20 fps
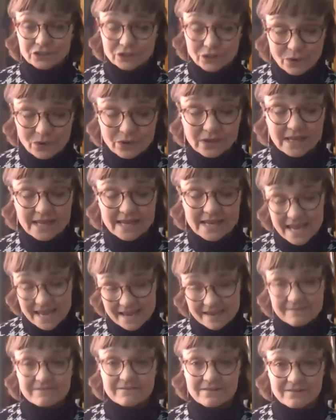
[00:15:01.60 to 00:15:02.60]
surely
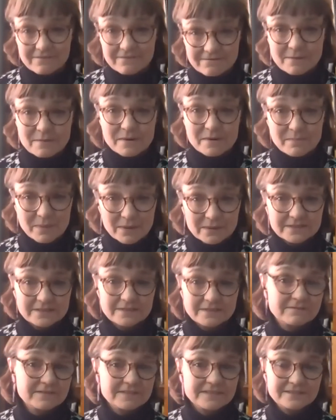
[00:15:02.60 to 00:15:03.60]
even from a
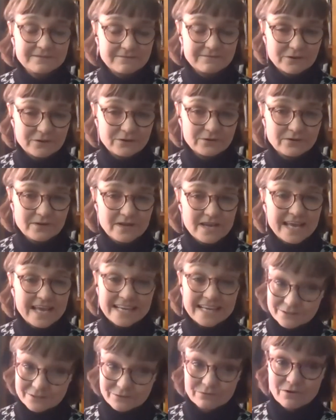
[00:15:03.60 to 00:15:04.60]
positivist view,
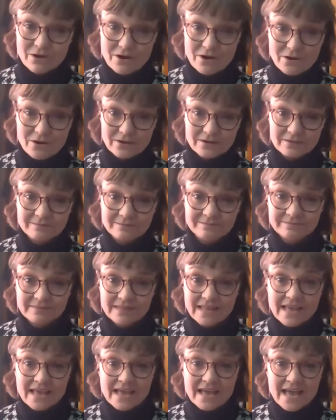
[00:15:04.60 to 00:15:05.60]
is wrong.
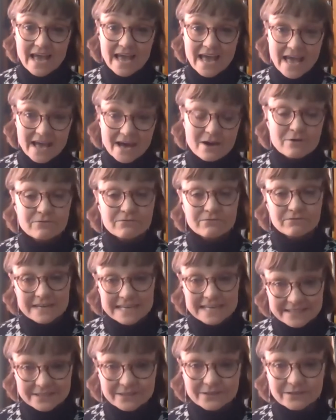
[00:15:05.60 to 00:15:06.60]
Our
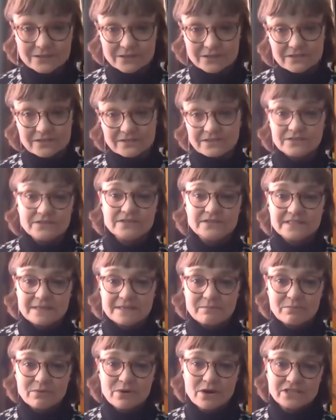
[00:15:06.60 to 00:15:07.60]
resources used
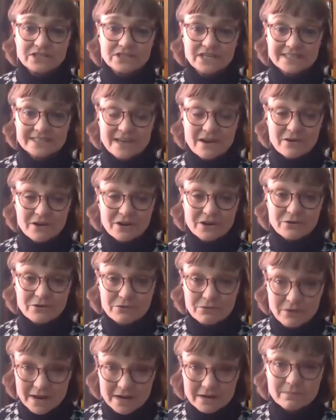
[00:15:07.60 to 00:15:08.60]
in projects are
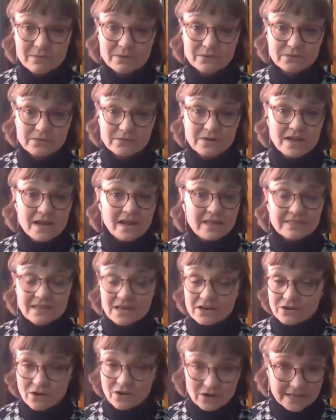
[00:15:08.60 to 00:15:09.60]
incredible.
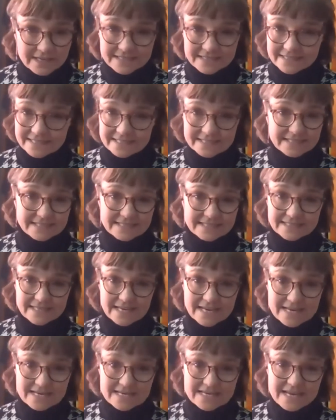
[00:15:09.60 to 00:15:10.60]
They're not easy to
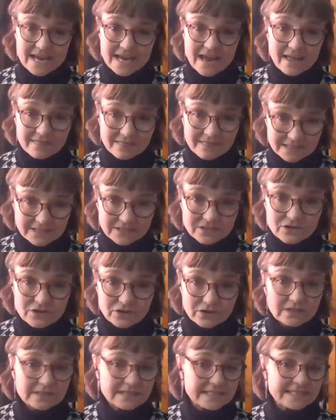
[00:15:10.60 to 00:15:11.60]
see. And this
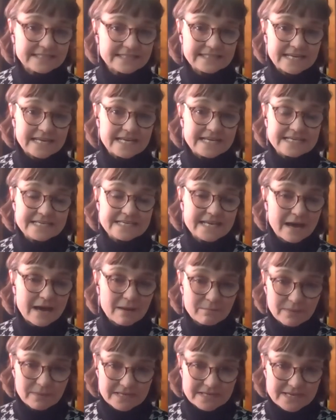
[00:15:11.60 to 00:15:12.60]
new list in
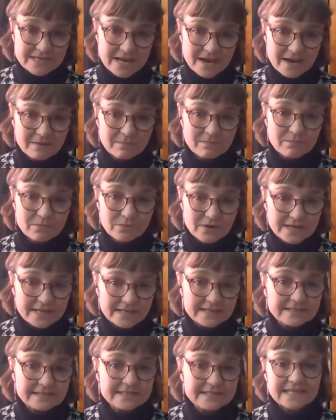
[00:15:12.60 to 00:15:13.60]
Ngaa-bi-nya
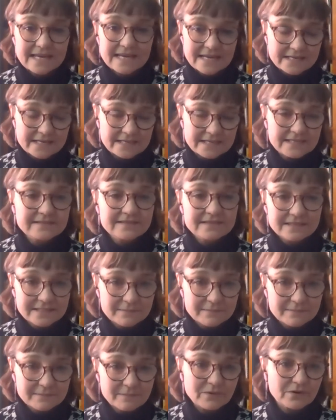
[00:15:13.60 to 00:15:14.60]
breathes in the
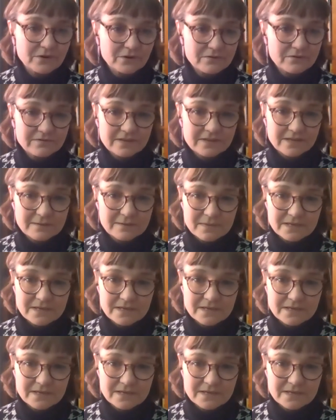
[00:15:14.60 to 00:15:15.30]
spirit of the